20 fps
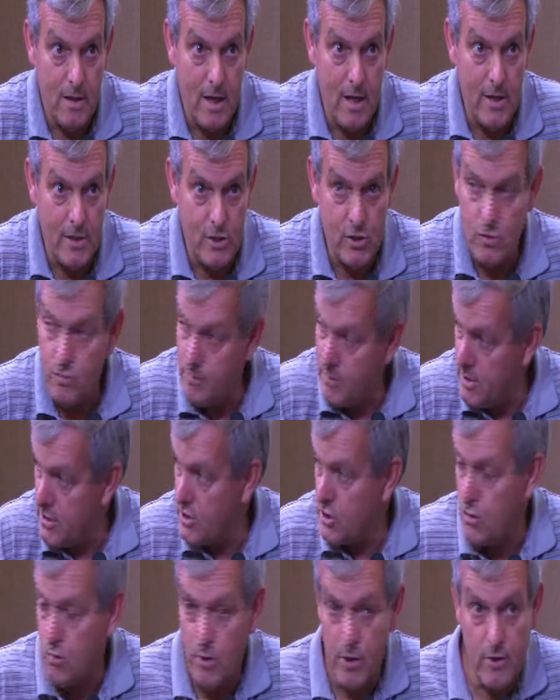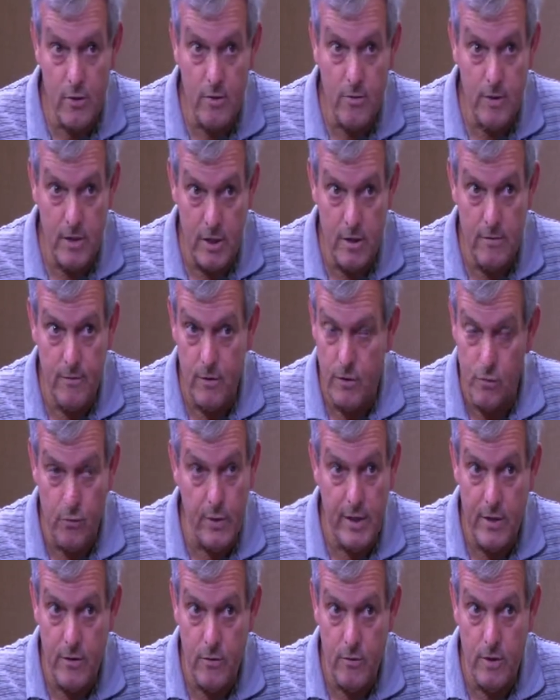I assume these three other
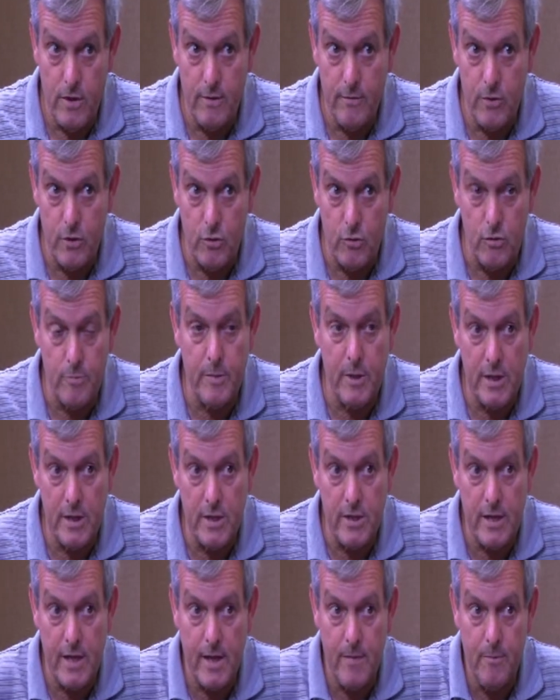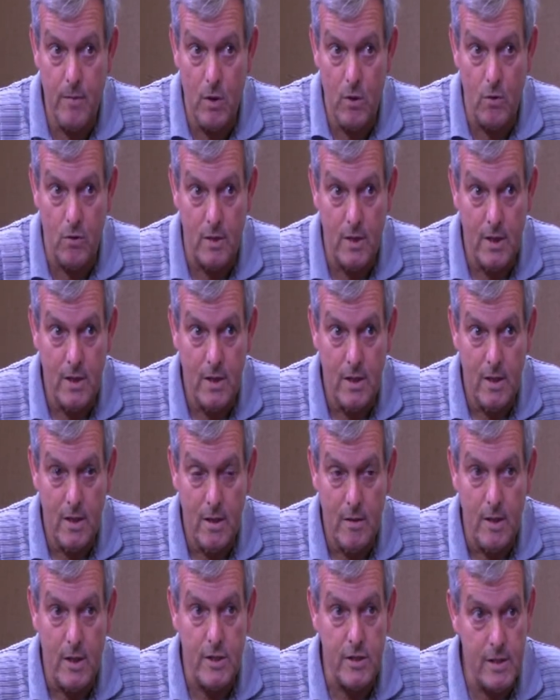individuals would be in the same boat.
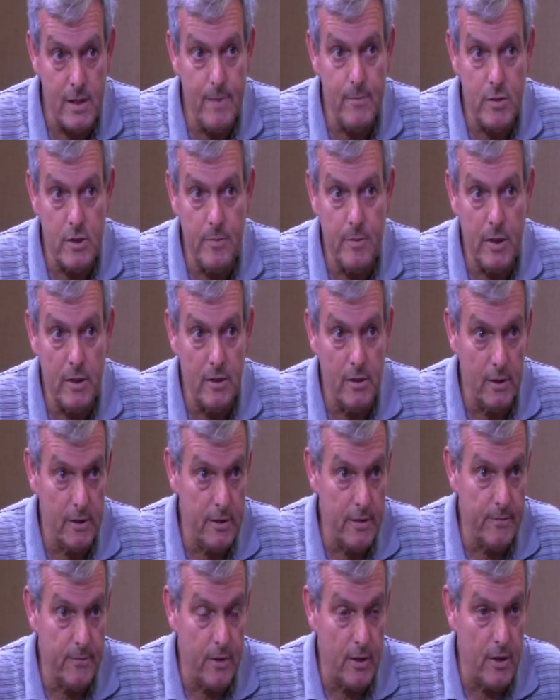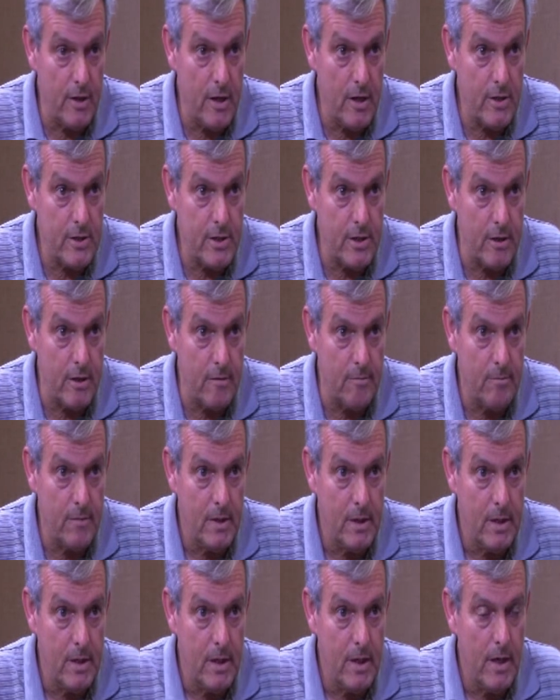It seems to be a little different in Oxnard.
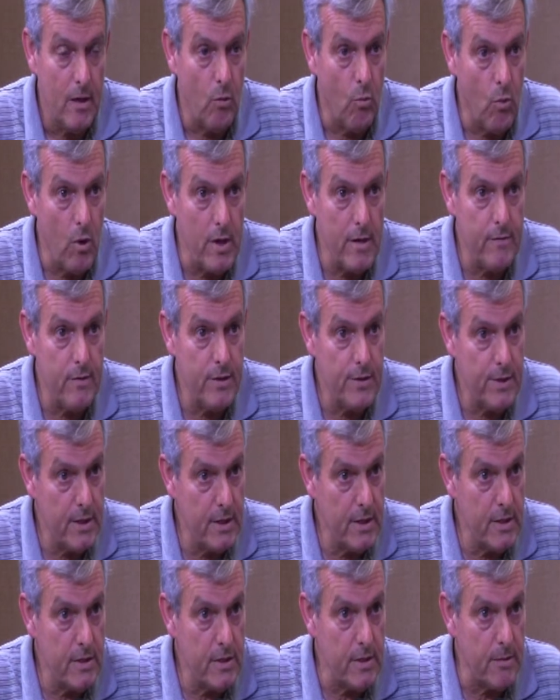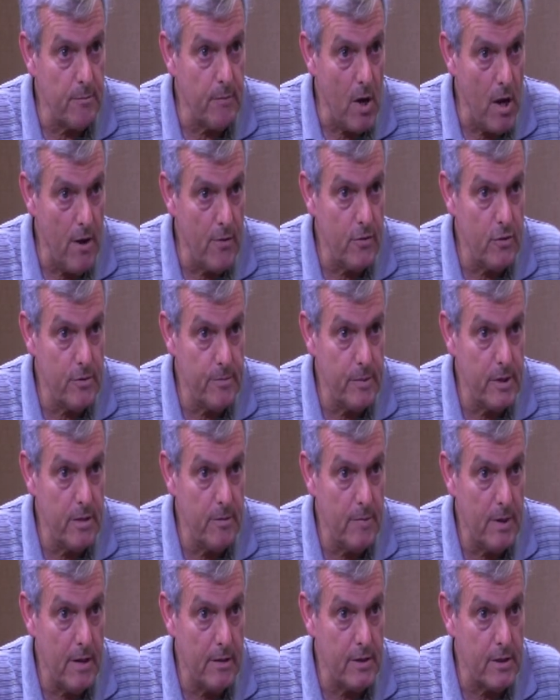One of the things that bothers me
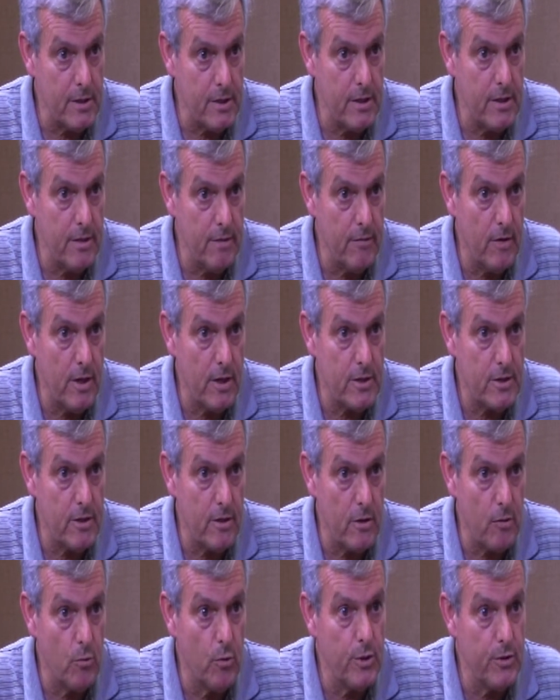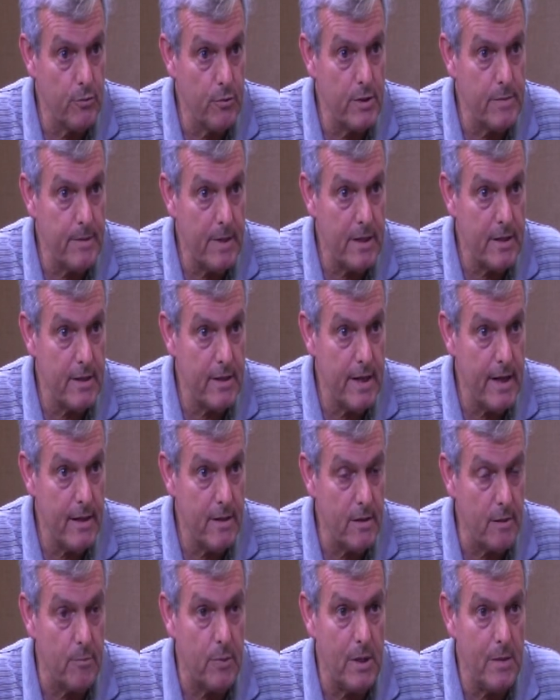about the city of Oxnard with respect to
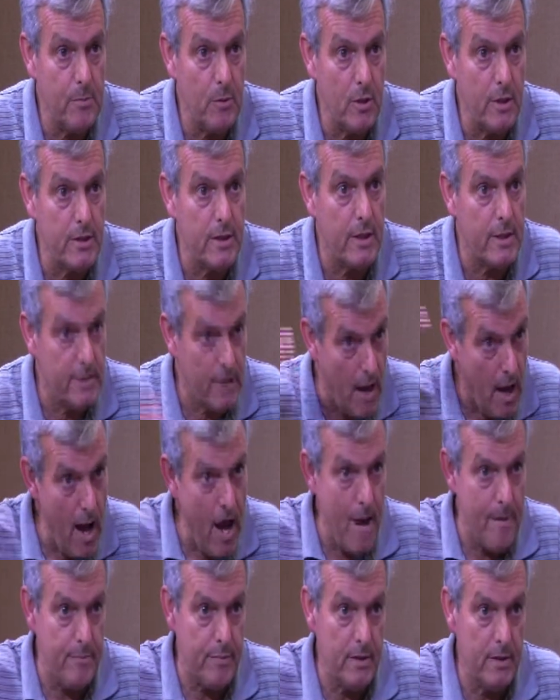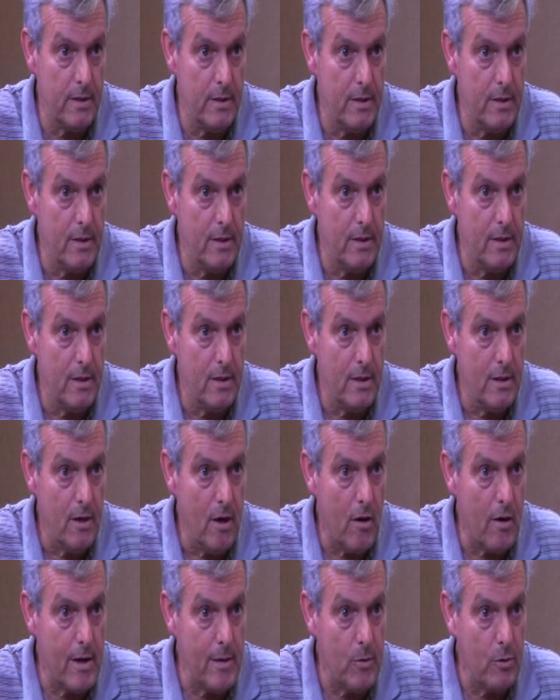that, the people at the top
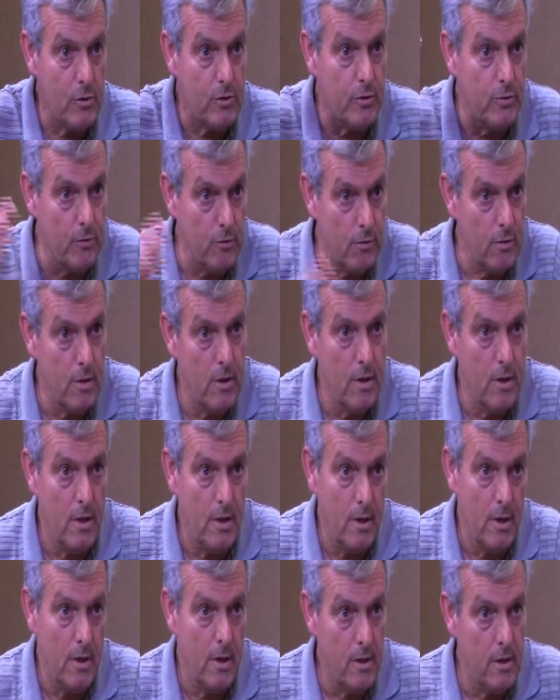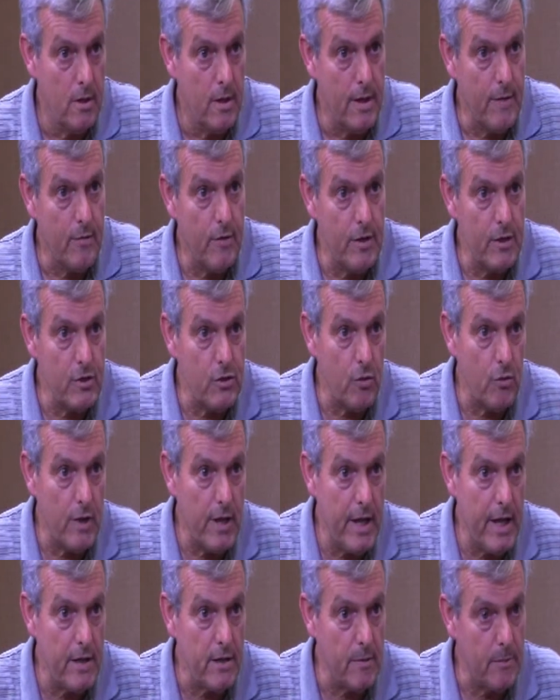are able to, everything's
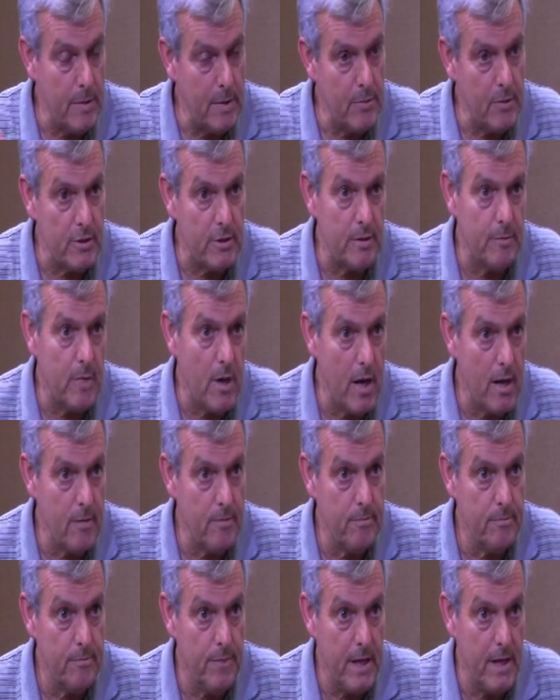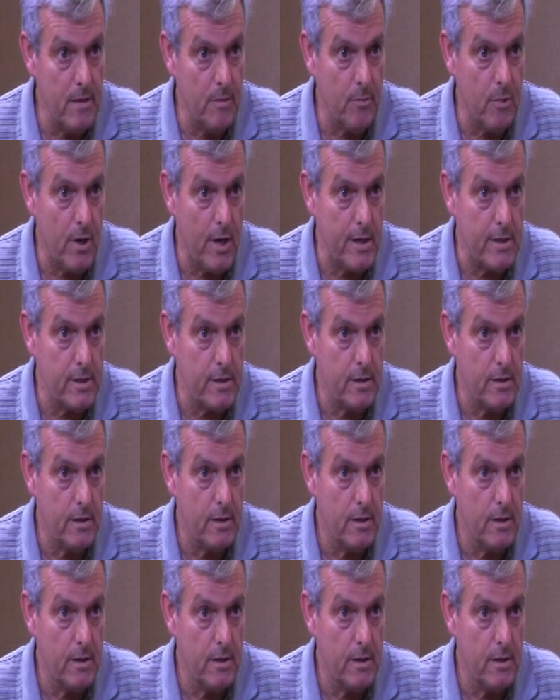okay, and the people at the bottom pay the price.